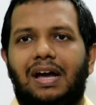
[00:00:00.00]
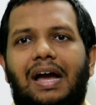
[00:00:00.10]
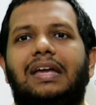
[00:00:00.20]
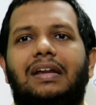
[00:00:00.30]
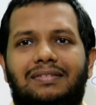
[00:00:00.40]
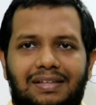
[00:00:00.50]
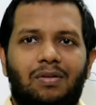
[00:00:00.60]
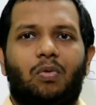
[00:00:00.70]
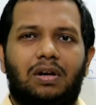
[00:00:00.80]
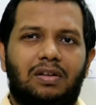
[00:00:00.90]
I can
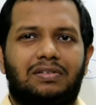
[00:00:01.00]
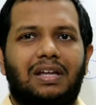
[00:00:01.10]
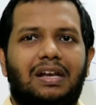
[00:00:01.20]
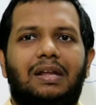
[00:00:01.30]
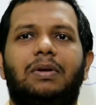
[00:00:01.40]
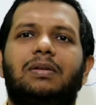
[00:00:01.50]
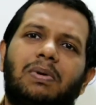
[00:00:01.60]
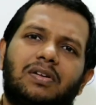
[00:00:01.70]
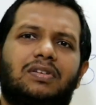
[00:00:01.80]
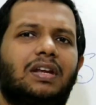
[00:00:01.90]
say what is that limit,
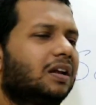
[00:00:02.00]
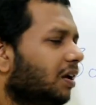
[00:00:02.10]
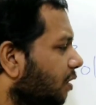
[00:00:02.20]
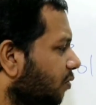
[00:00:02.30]
but still